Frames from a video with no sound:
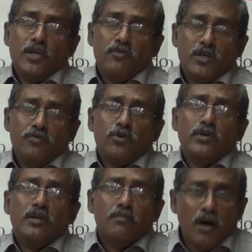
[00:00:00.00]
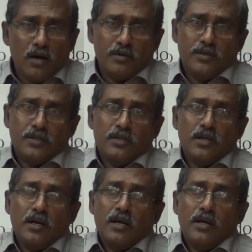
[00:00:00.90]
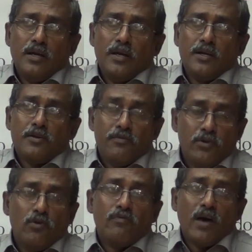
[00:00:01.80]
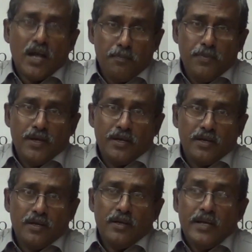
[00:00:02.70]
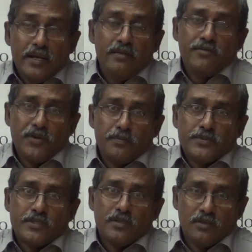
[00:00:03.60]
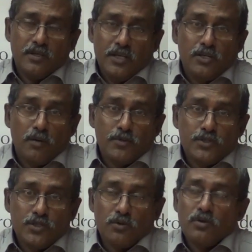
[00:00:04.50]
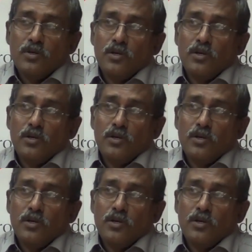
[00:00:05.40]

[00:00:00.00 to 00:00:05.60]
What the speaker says: Even if you demand a review of IP in TRIPS, in WTO,